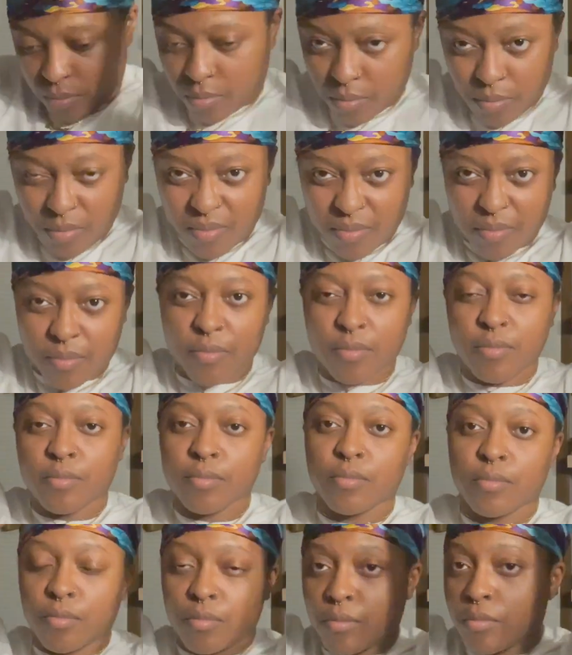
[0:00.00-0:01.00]
put
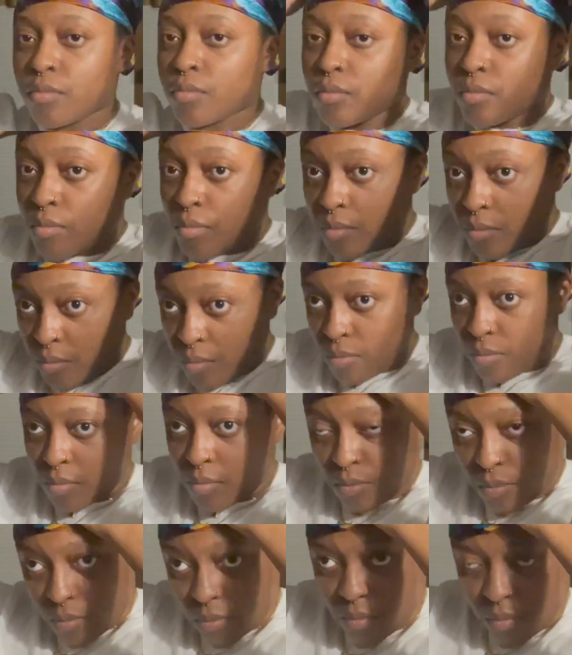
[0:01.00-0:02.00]
a
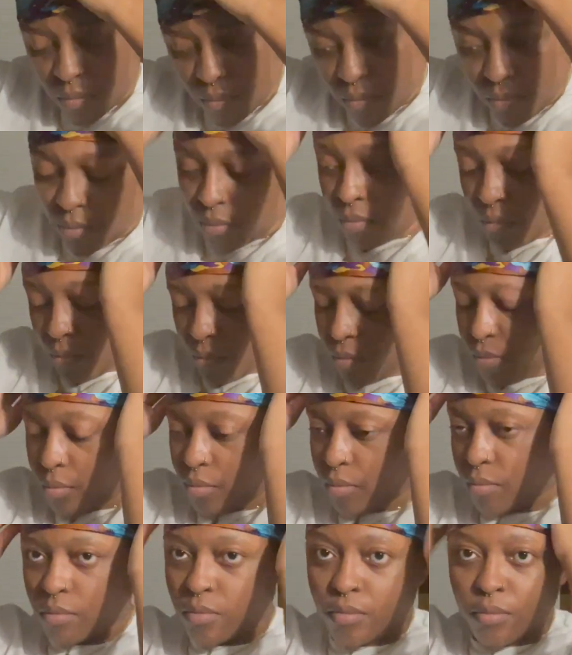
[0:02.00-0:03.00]
bonnet on
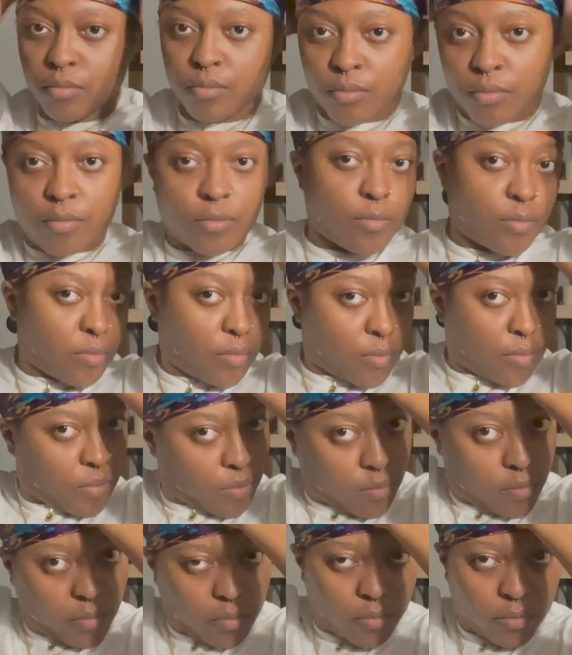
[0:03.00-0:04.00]
top of my scarf
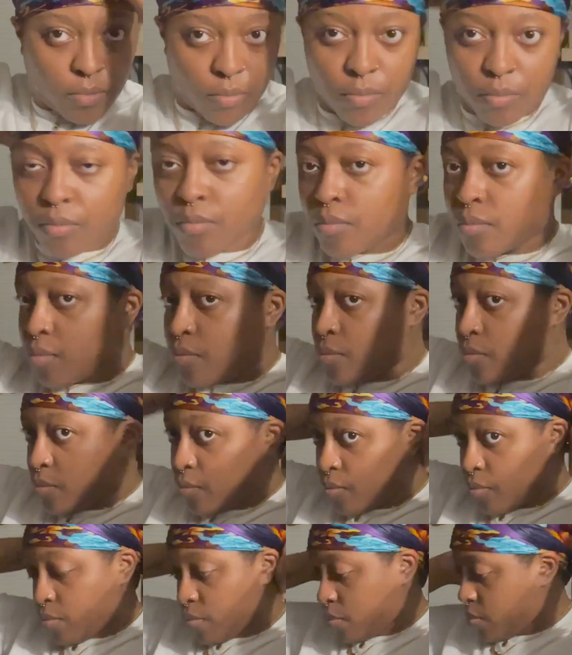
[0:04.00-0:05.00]
so that my ends
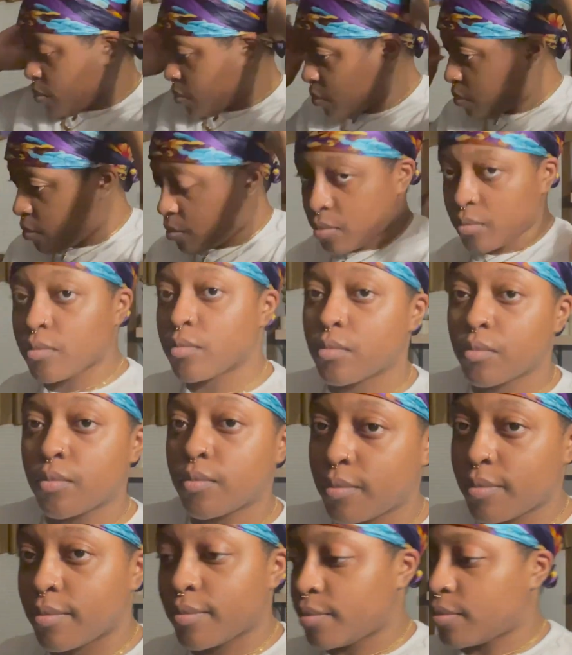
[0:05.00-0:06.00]
are fully
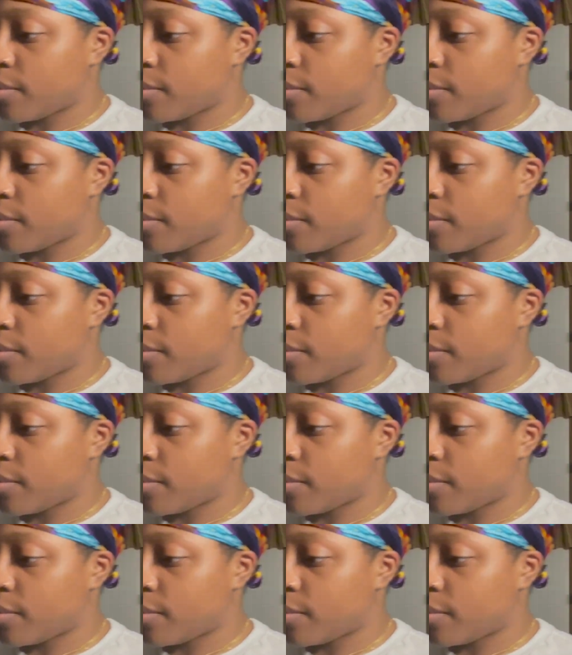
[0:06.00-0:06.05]
protected.